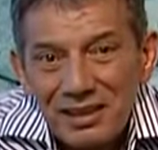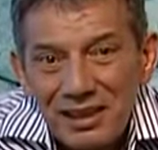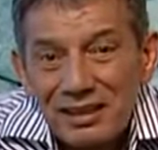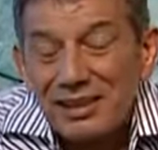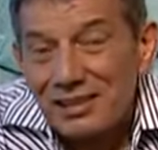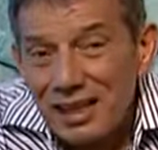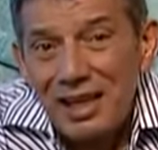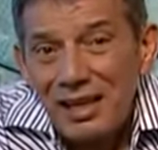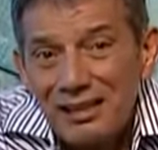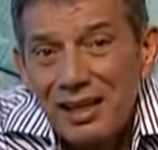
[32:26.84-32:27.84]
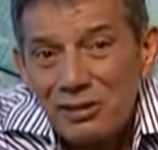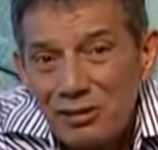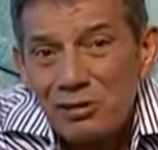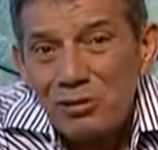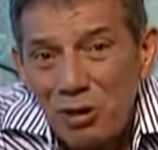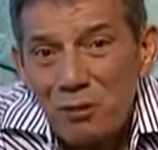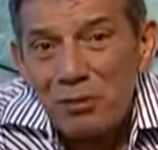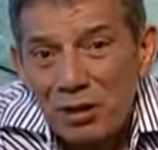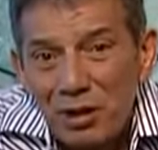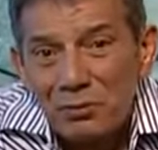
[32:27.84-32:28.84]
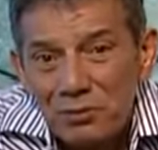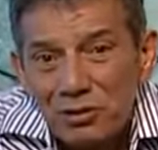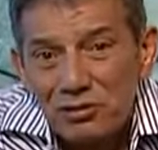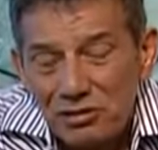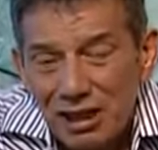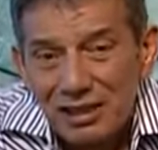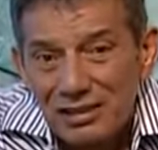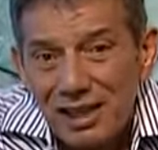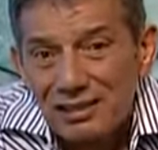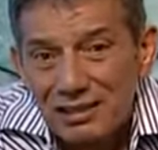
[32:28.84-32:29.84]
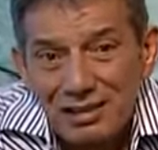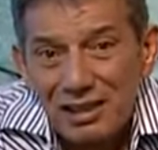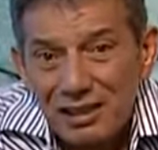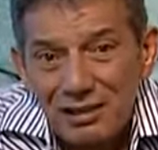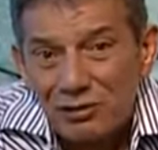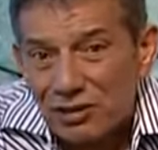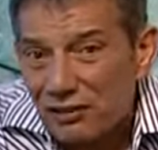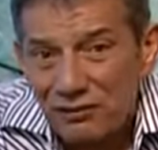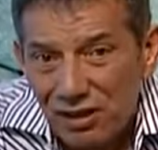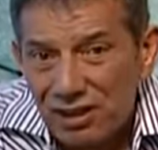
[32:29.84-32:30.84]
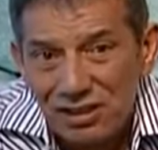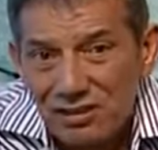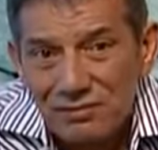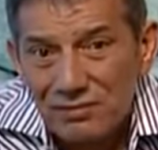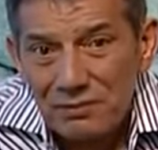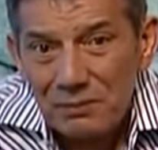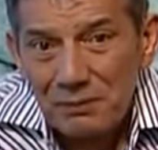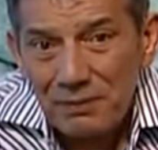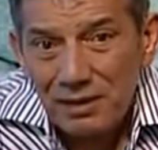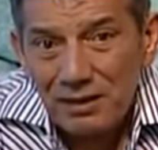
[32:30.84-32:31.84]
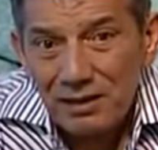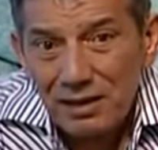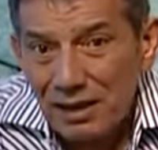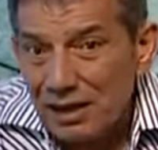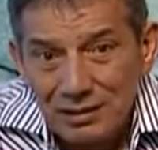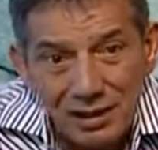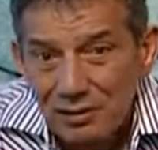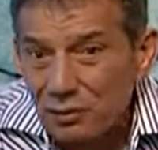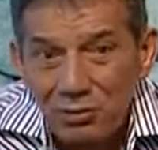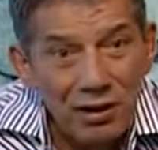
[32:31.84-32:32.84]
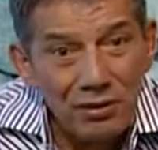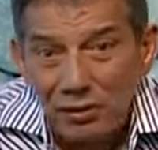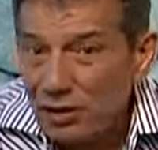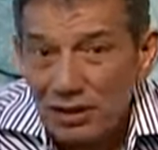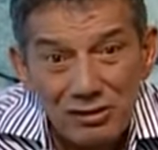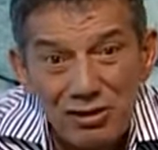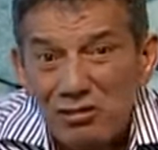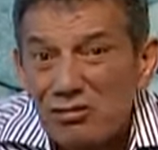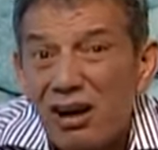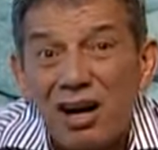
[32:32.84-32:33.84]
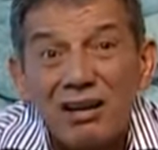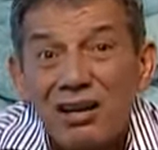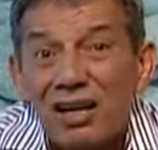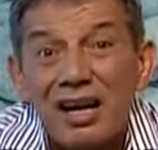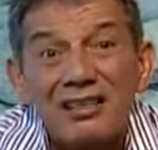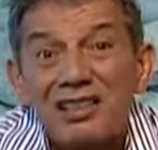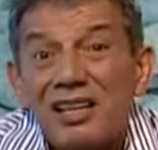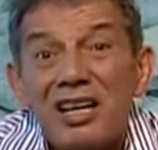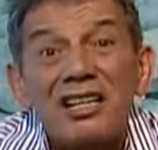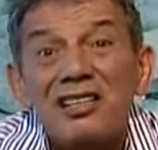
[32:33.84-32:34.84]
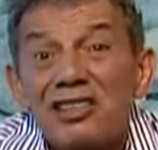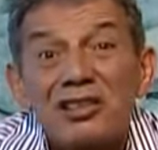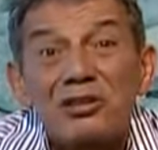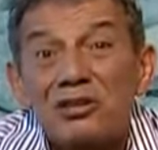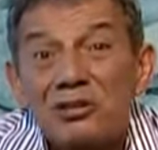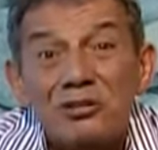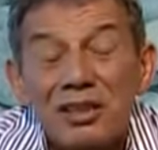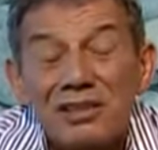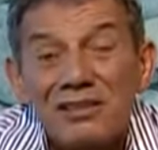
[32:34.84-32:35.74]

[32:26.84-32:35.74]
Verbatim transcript: And the day that you open up to Christ, that's the day of salvation. And I tell you one thing, you got the energy to do it.